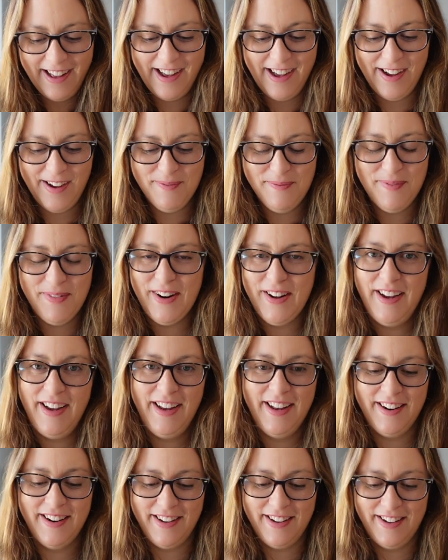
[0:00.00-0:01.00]
But I
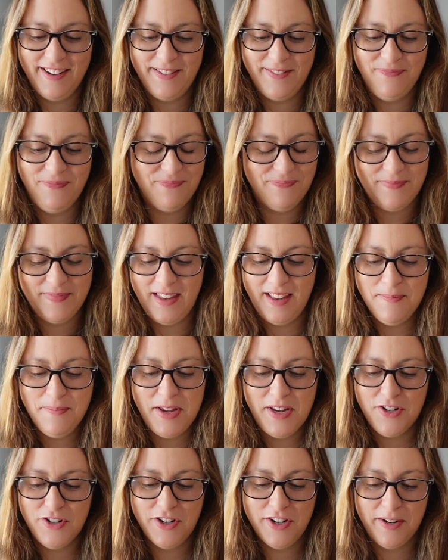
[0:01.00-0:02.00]
had a
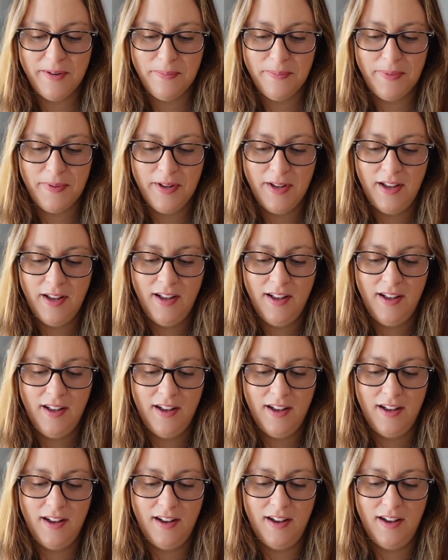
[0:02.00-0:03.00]
big trip.
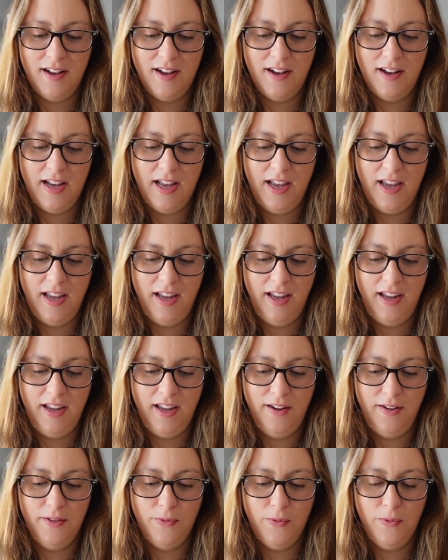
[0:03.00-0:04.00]

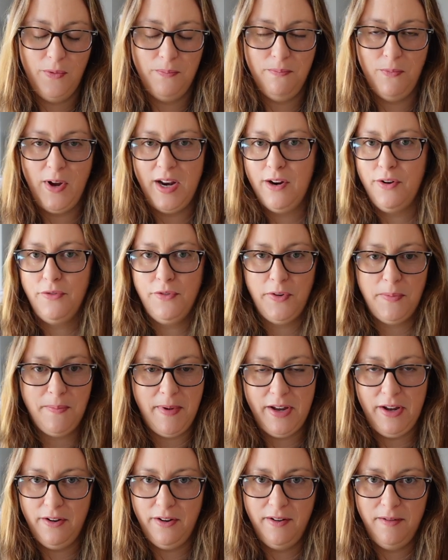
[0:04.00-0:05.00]
I went off on
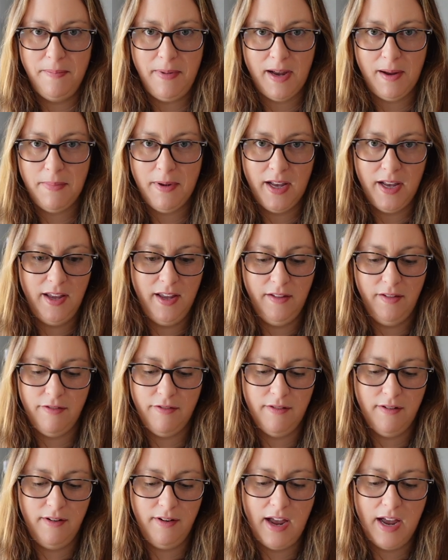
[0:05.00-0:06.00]
my own backpacking
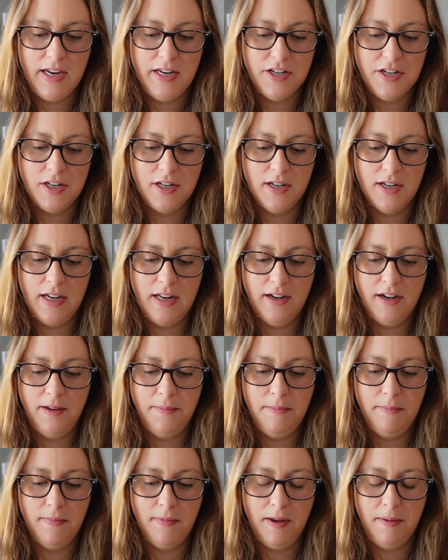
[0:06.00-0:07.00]
through Asia,
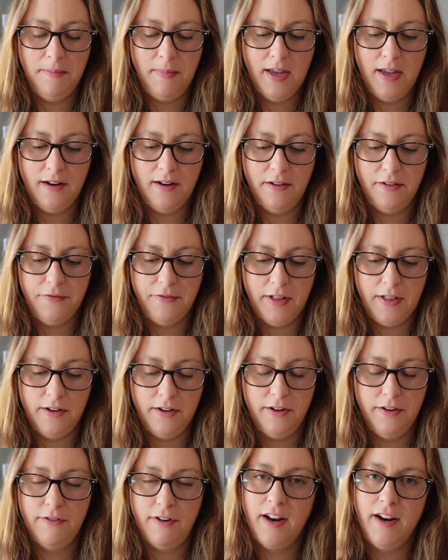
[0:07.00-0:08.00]
and I met a
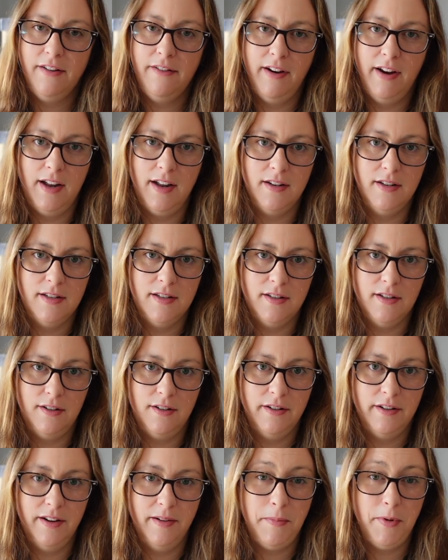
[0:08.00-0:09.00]
fellow riding around
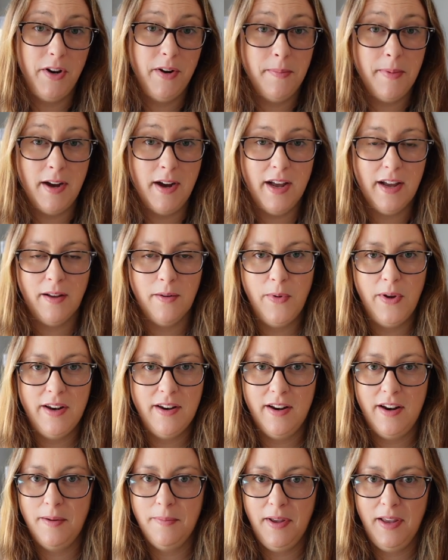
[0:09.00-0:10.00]
on a motorbike. We
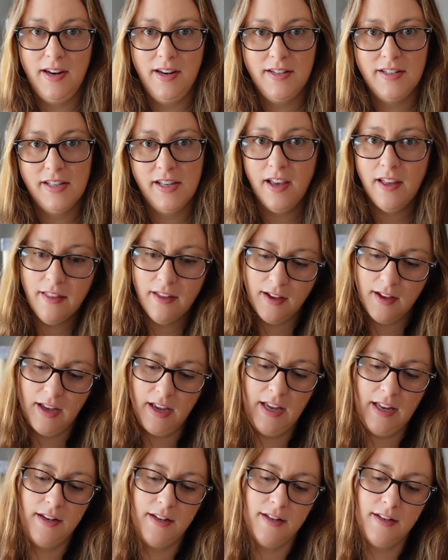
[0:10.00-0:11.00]
ended up getting together
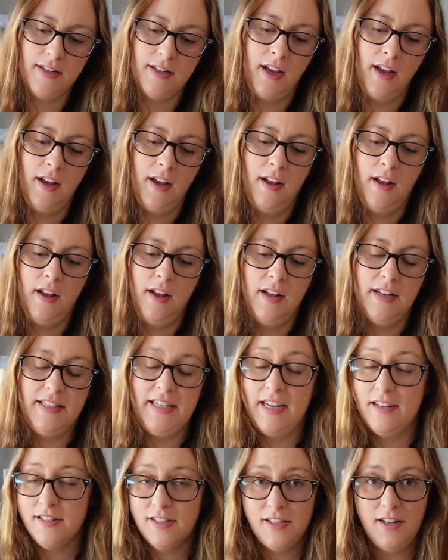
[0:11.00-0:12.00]
and
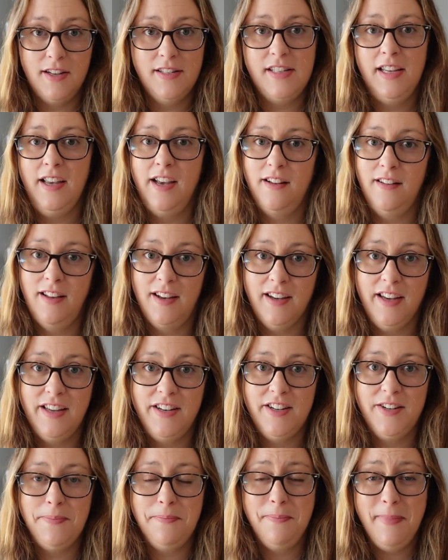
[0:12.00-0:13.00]
downsizing our
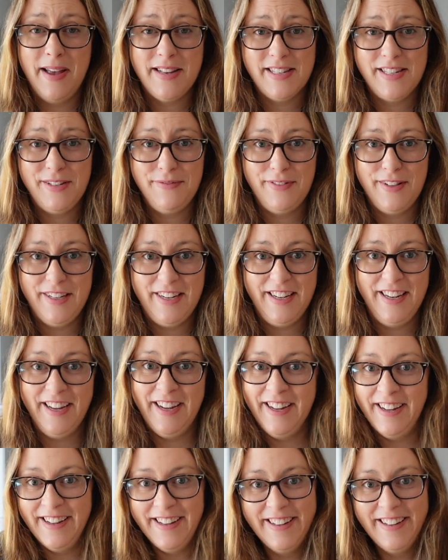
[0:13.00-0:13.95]
luggage massively